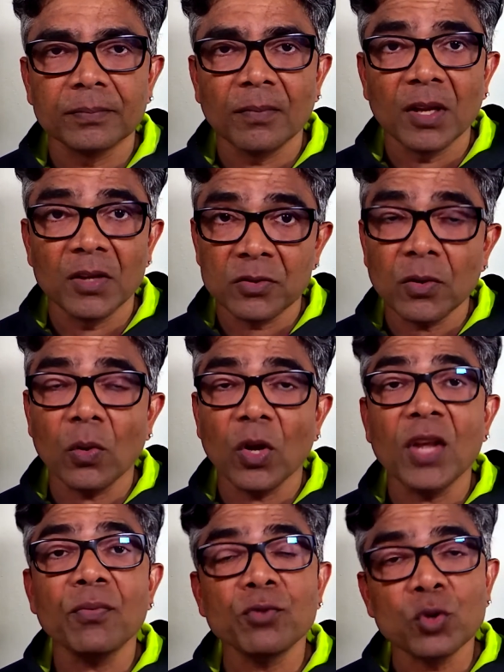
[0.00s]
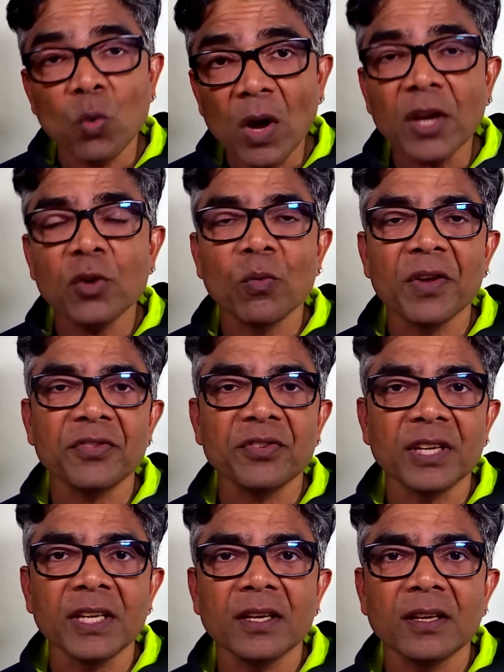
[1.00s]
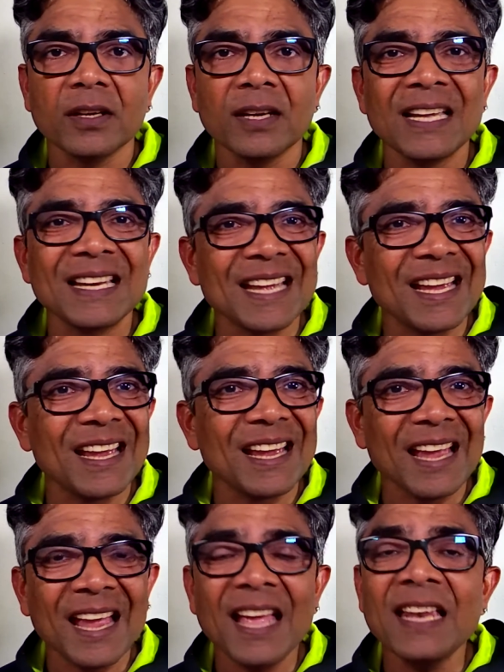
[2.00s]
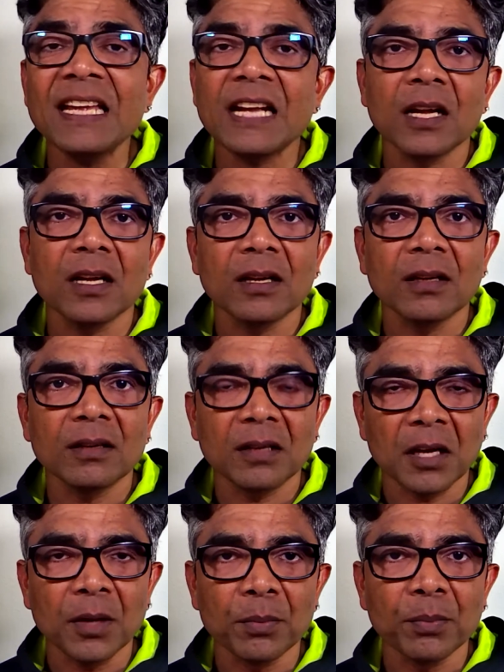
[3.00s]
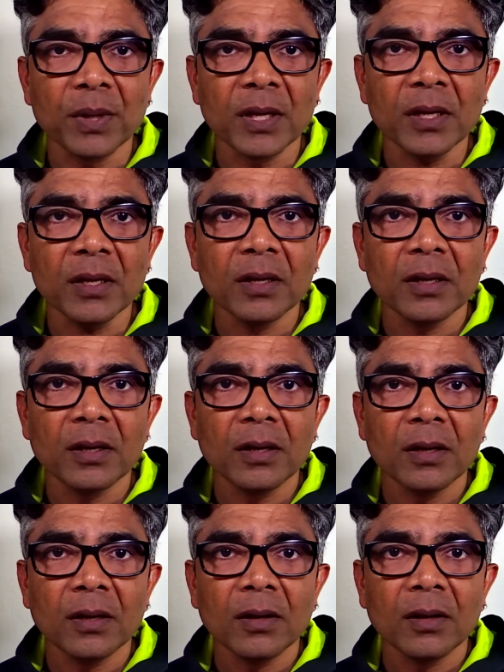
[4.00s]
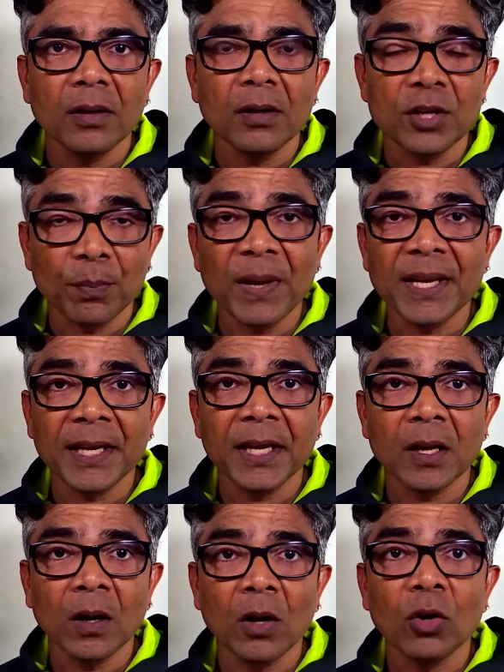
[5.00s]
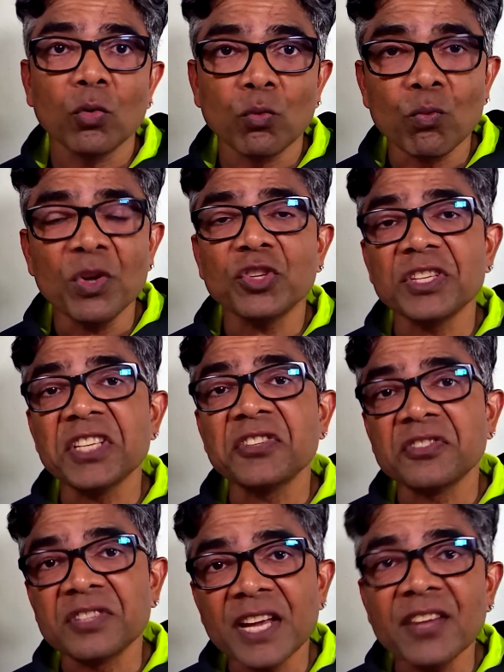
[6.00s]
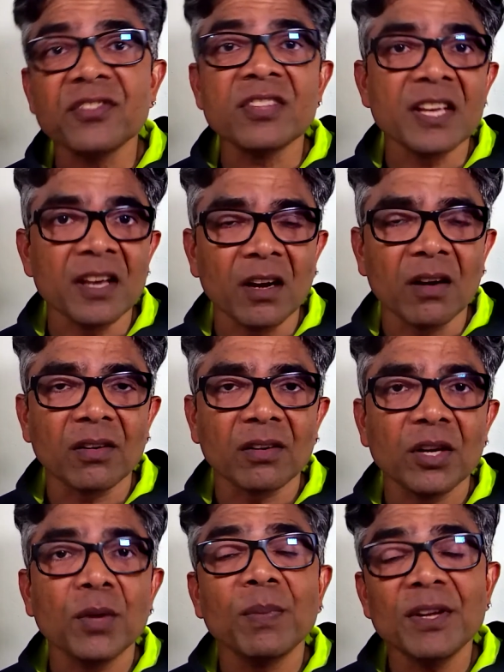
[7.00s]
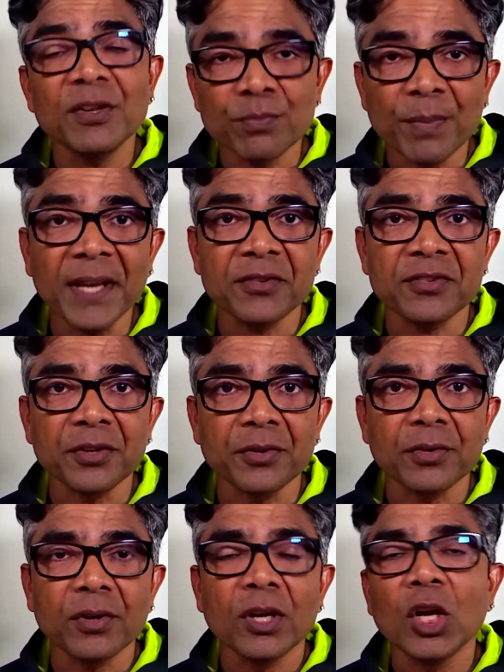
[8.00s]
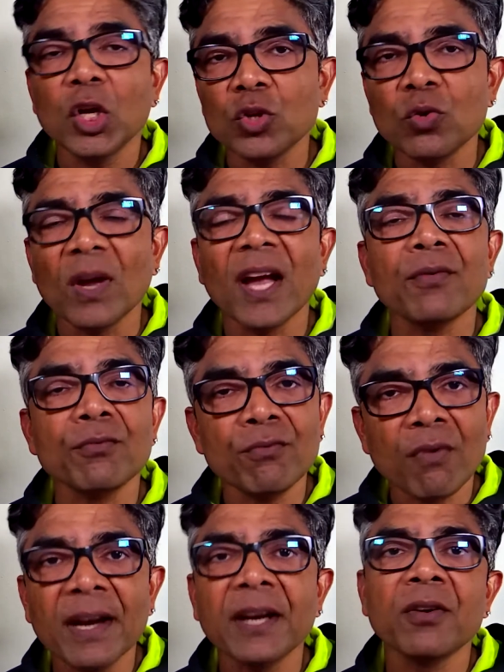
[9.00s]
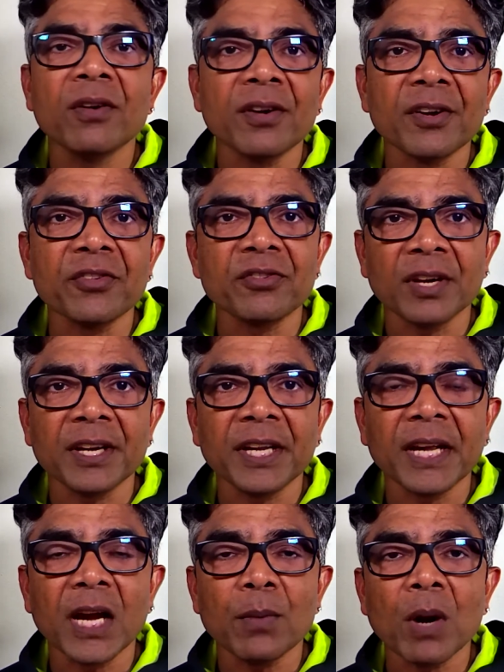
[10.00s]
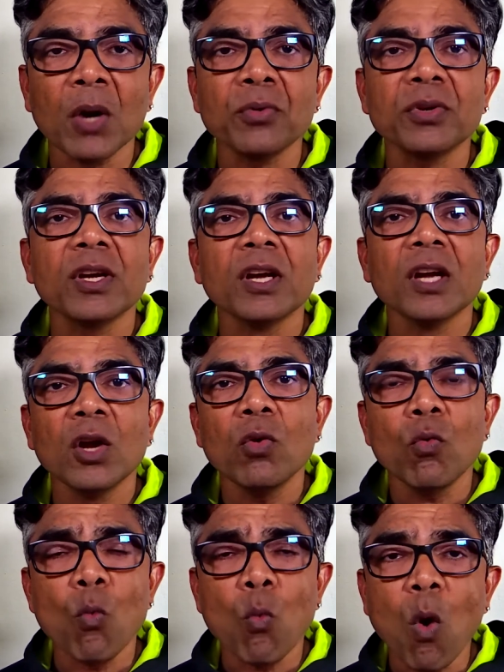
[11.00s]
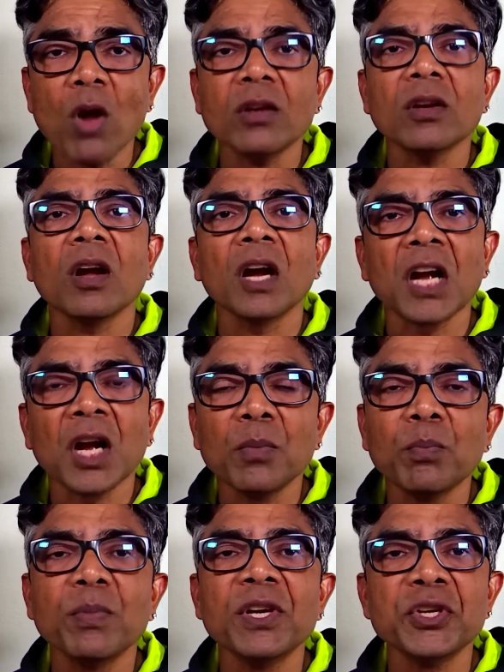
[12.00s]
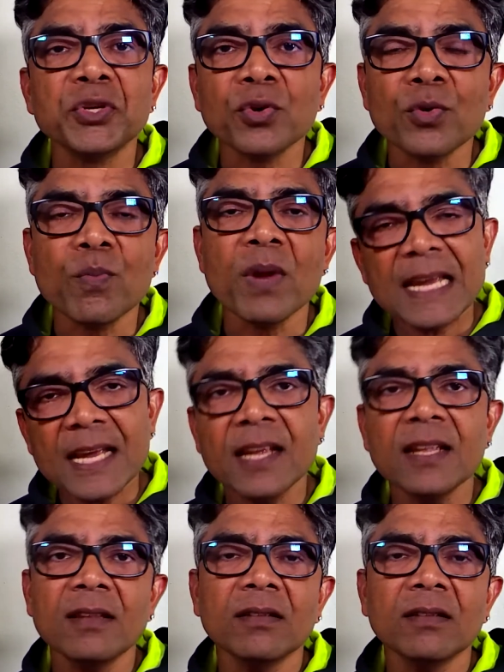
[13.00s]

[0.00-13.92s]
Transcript: So if you are investing in any company, depending on which stage they are, please make sure you have very good understanding about what a company should be in